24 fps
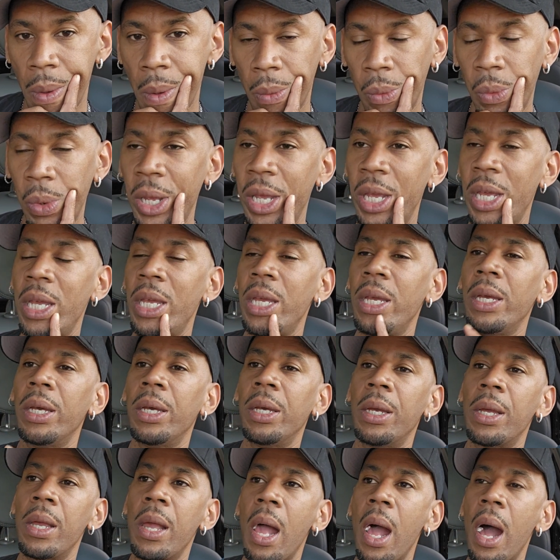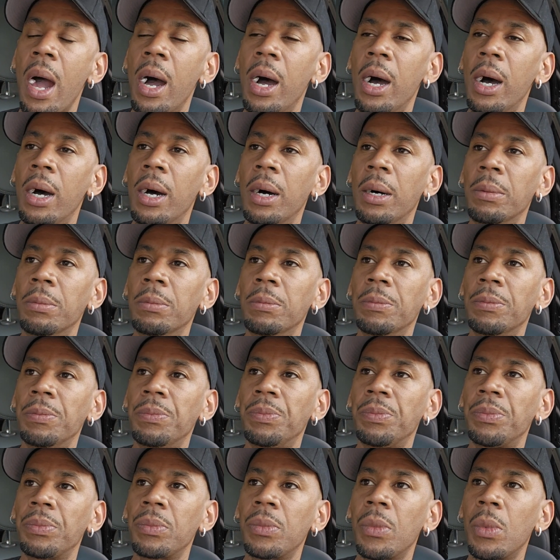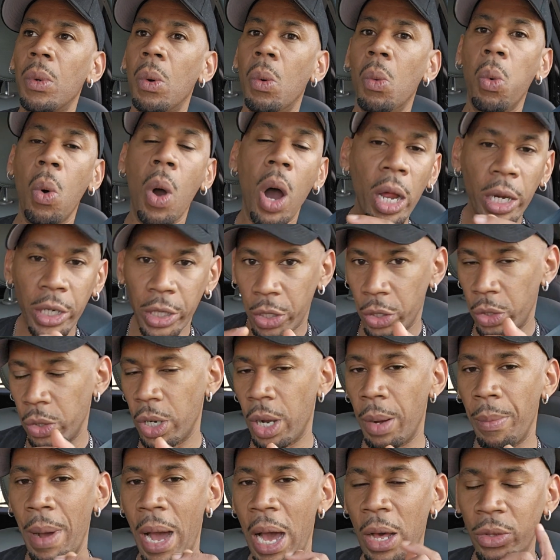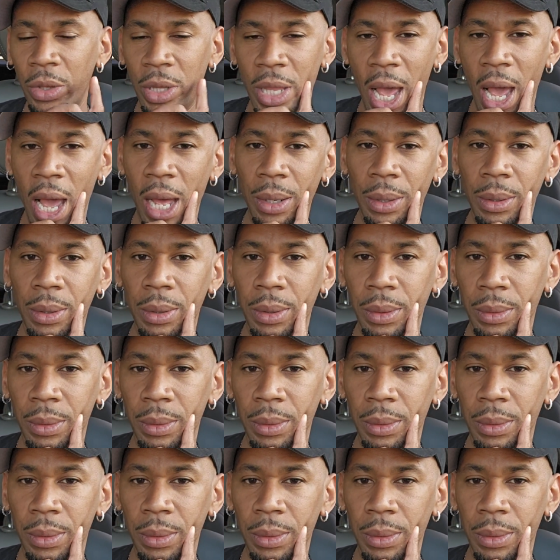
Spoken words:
We wonder about that.